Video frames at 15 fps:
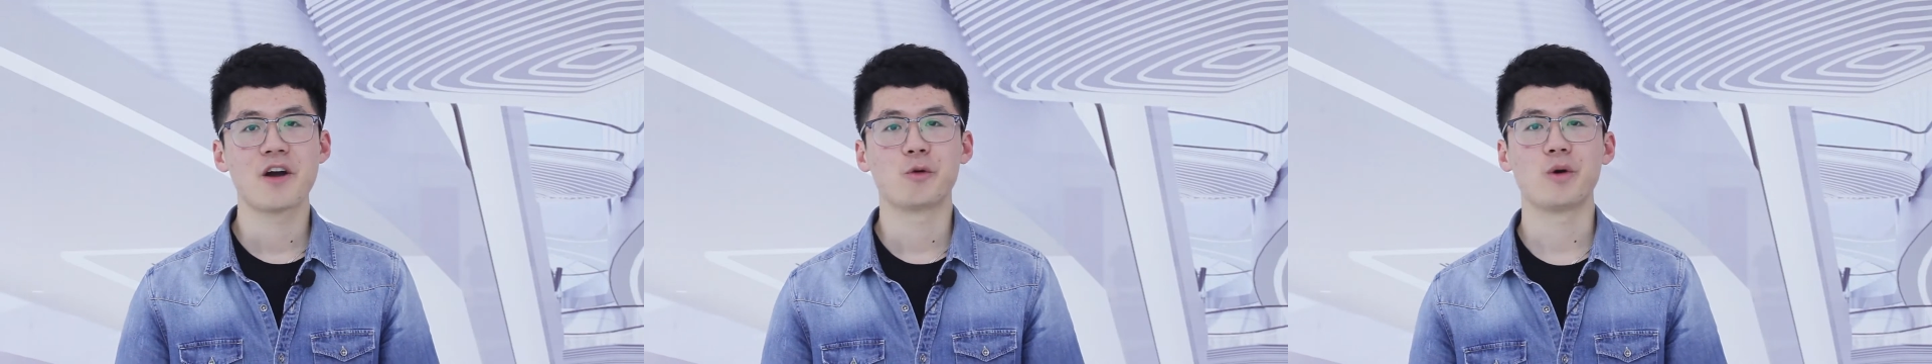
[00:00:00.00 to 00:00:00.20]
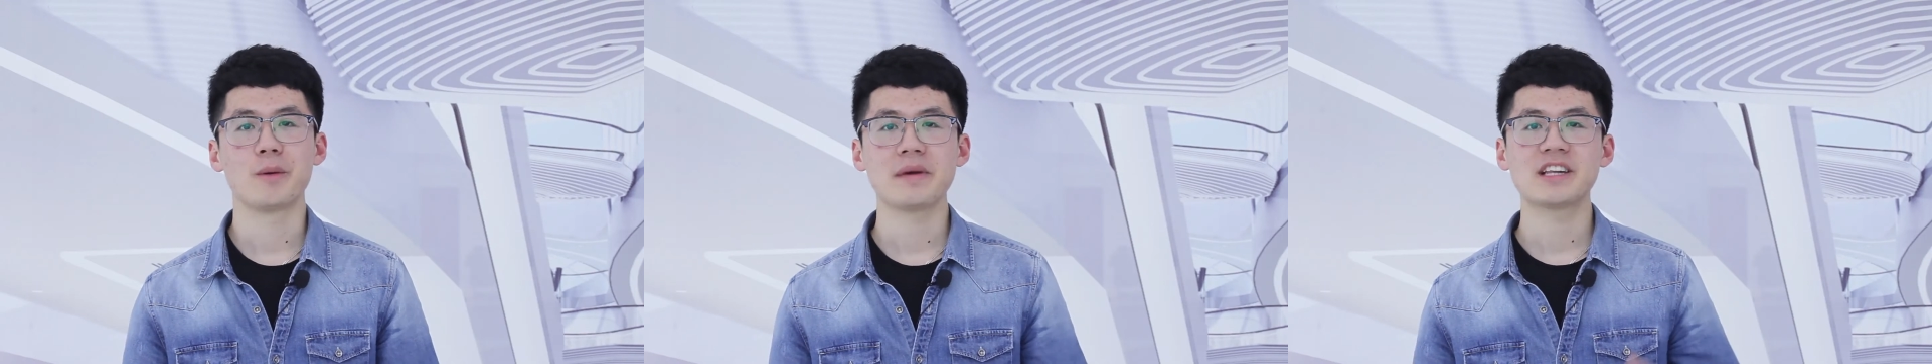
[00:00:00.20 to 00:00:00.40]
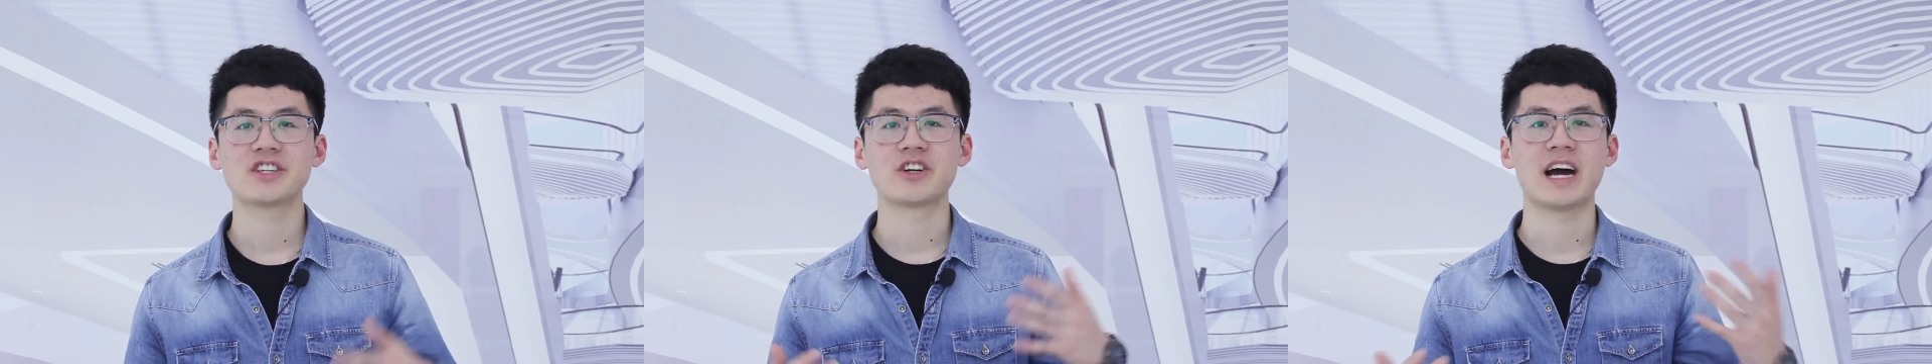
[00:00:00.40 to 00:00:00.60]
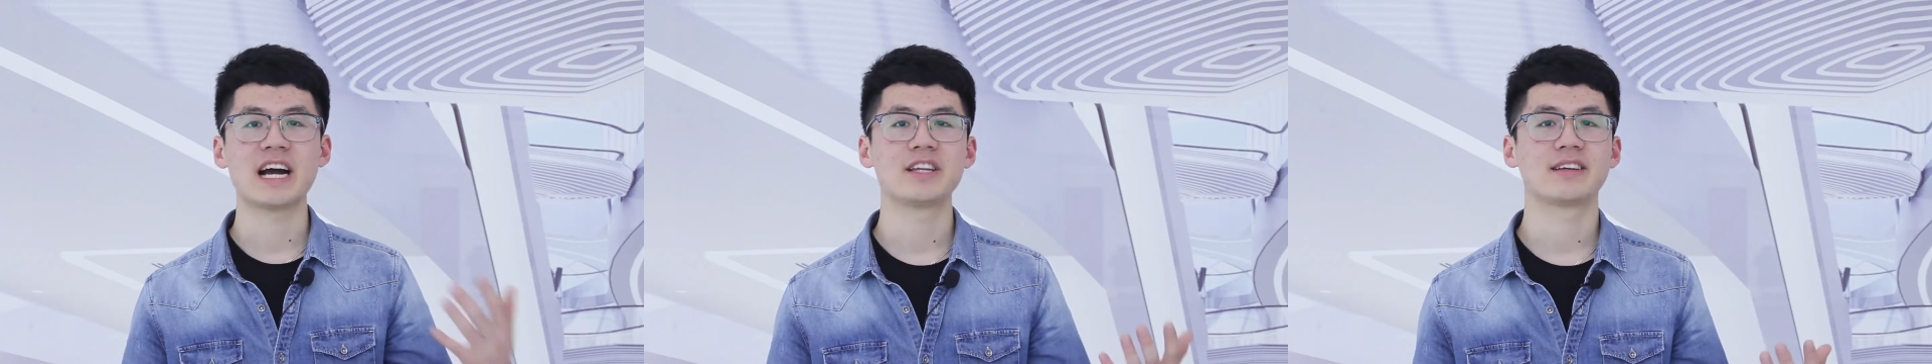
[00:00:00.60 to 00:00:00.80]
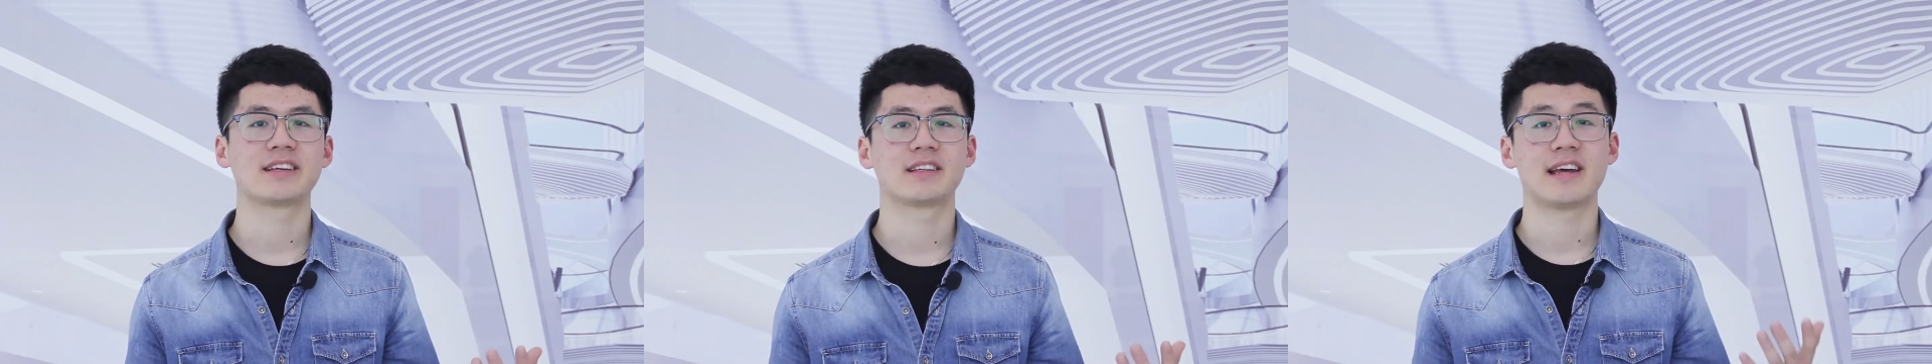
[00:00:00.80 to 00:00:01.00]
we may
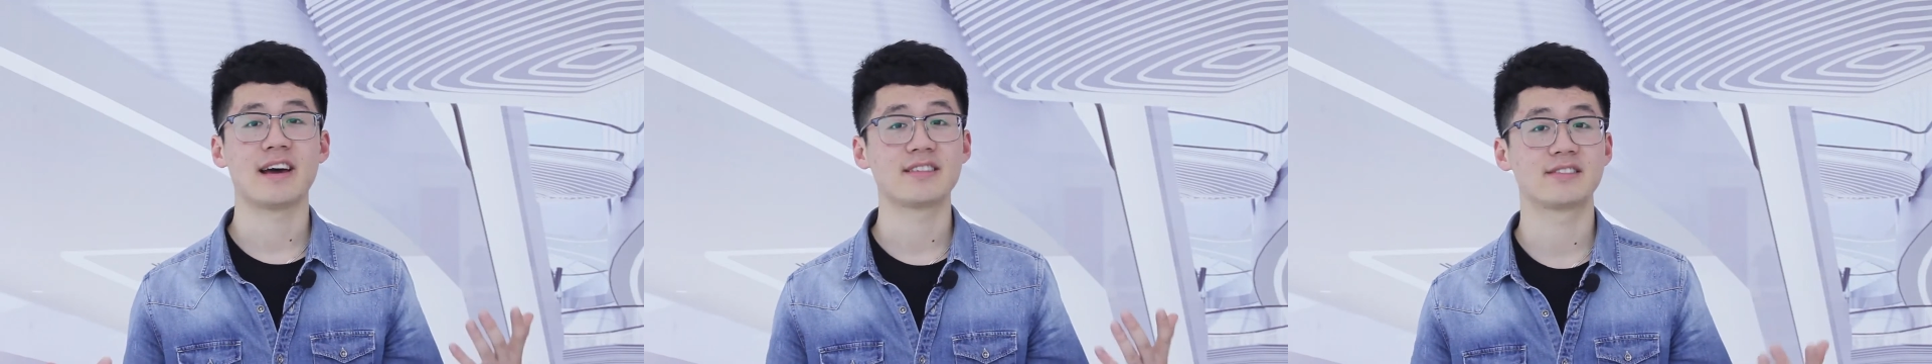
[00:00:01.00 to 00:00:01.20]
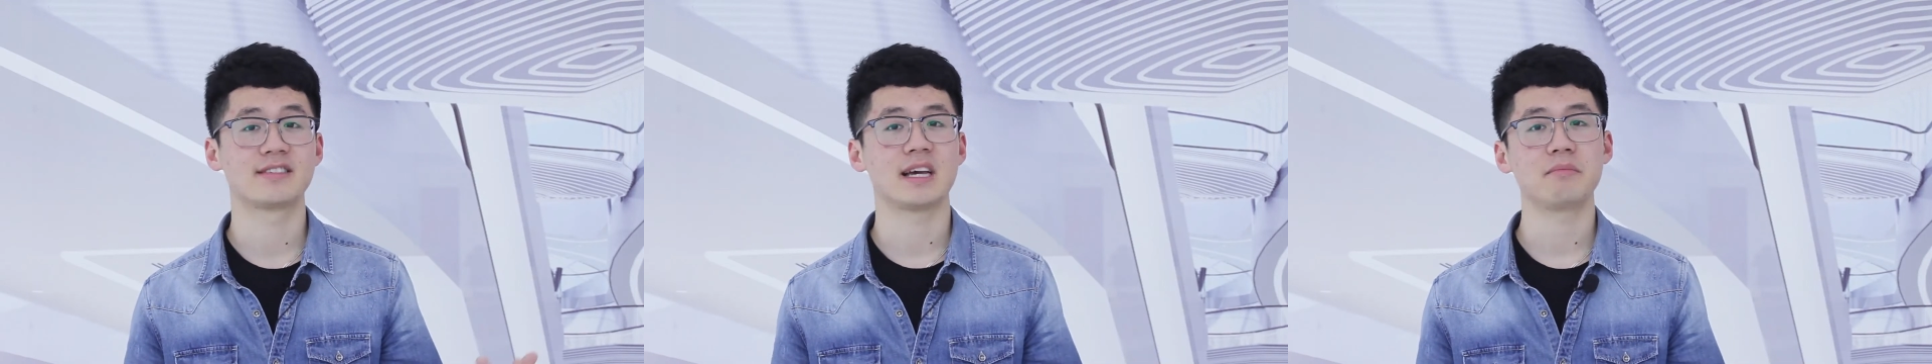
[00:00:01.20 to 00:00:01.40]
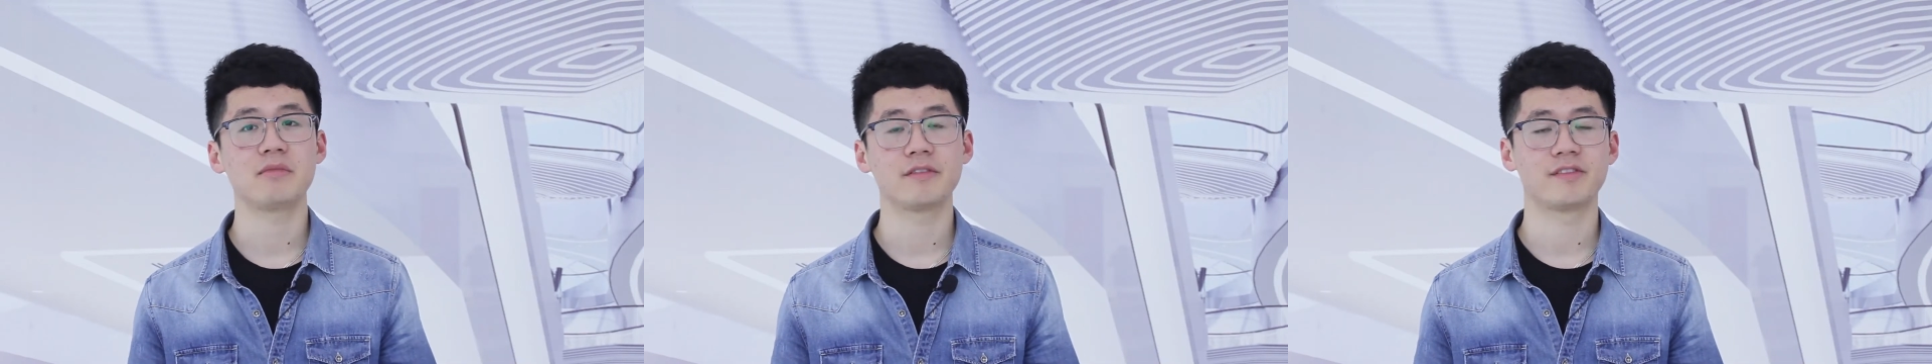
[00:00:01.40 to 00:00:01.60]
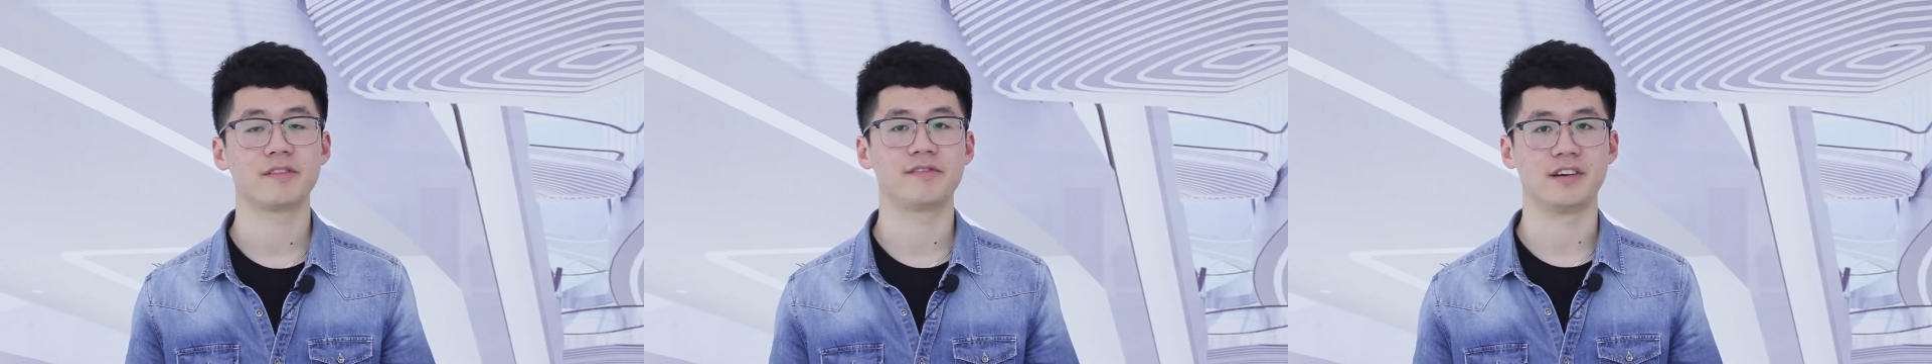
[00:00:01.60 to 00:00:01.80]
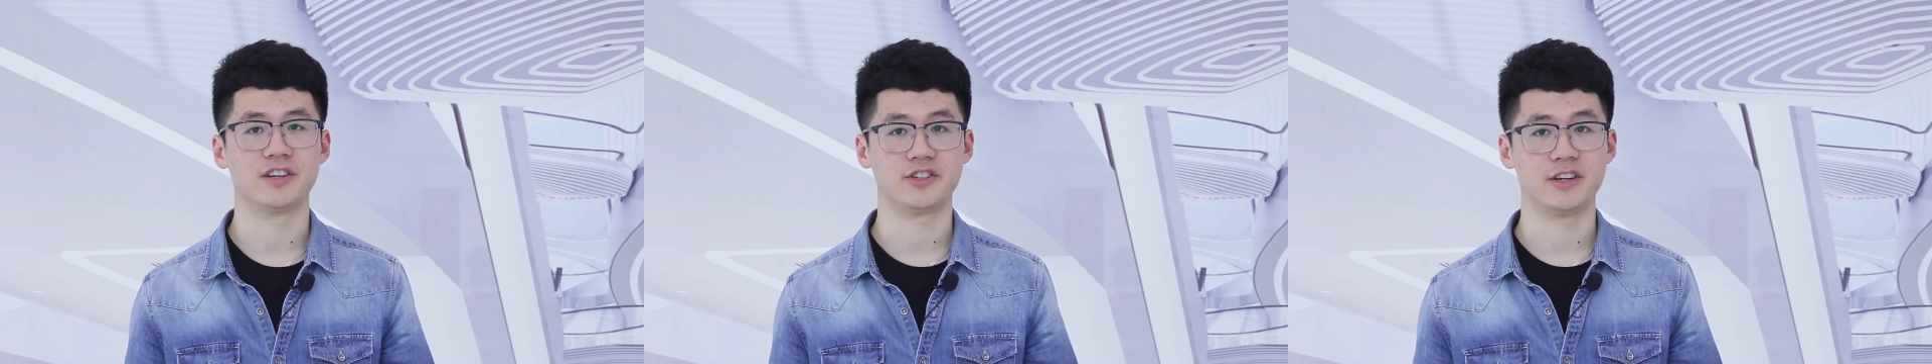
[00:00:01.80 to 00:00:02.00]
try to test some of the
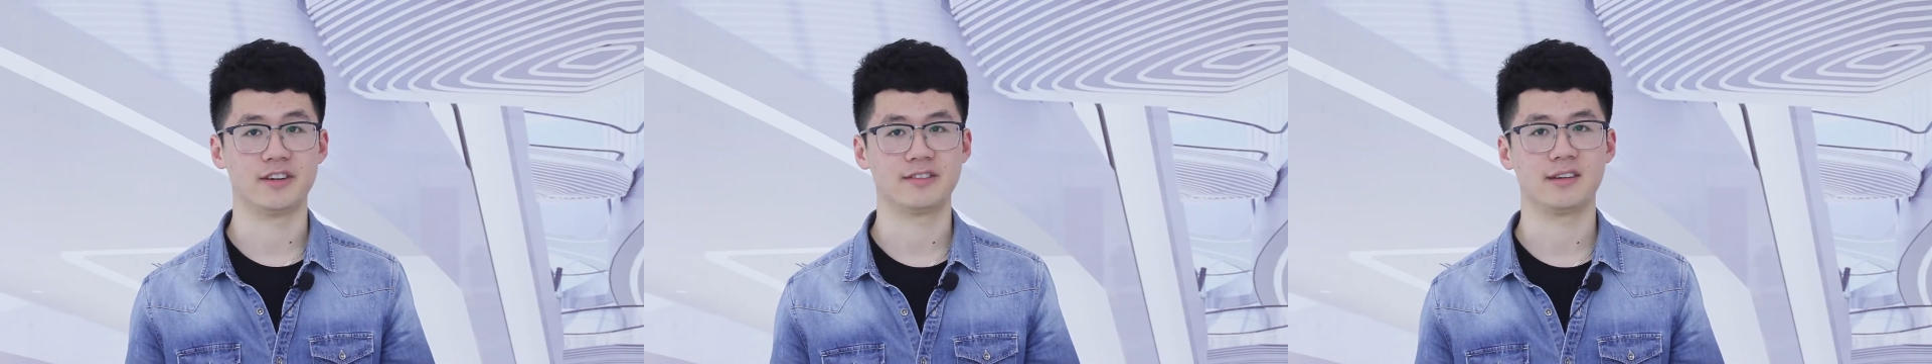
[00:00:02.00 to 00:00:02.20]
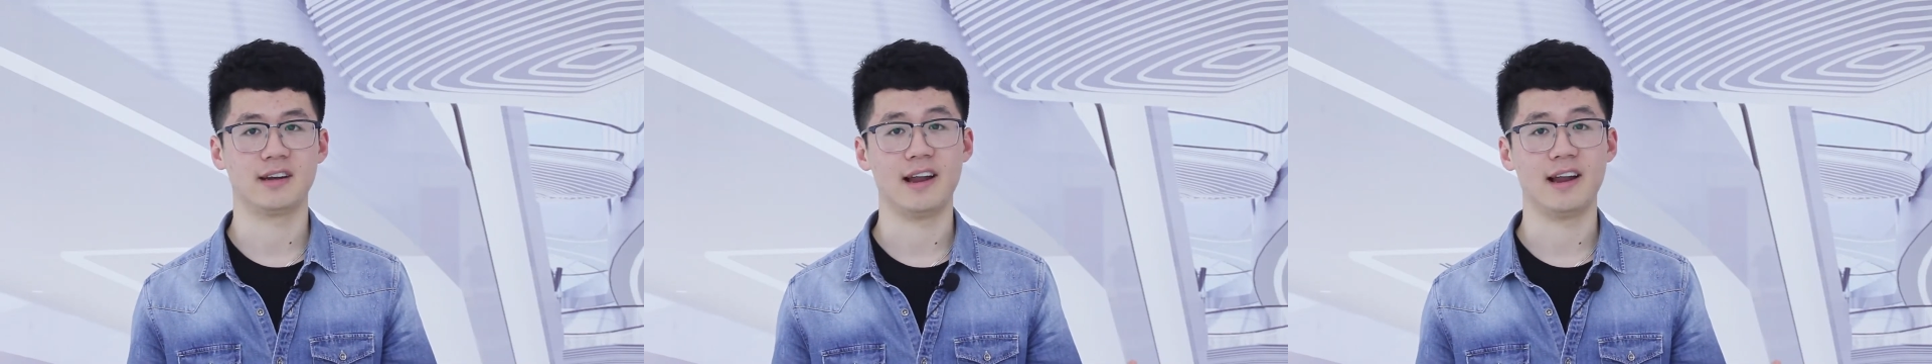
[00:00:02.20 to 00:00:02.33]
functions